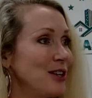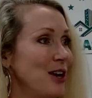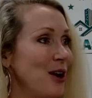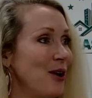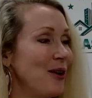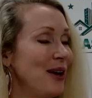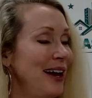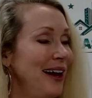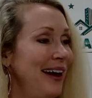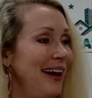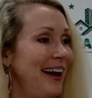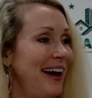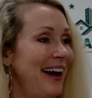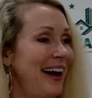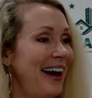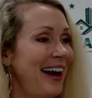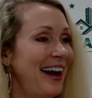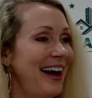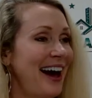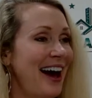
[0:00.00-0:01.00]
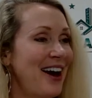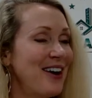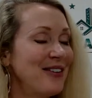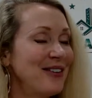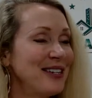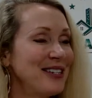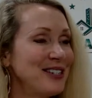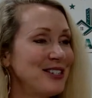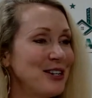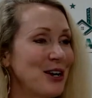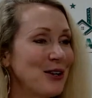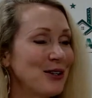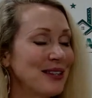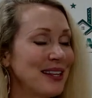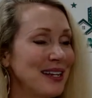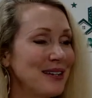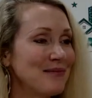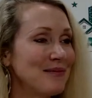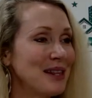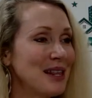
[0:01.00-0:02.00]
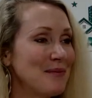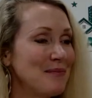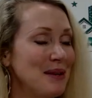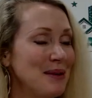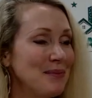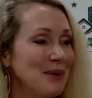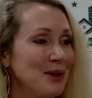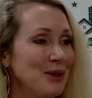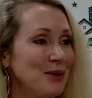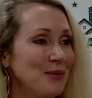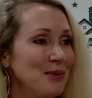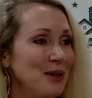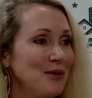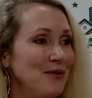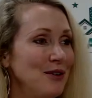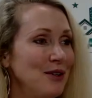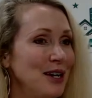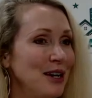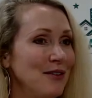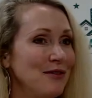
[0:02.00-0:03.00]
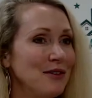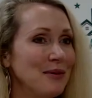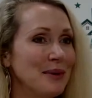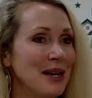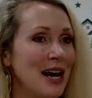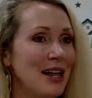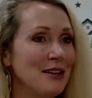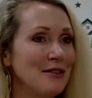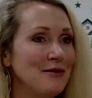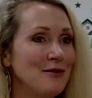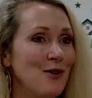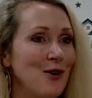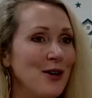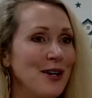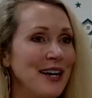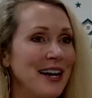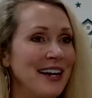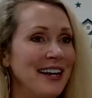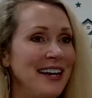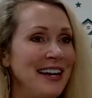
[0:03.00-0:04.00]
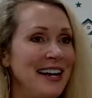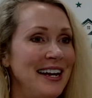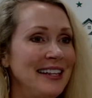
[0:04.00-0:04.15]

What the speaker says: So I always joke that the people who move here from California,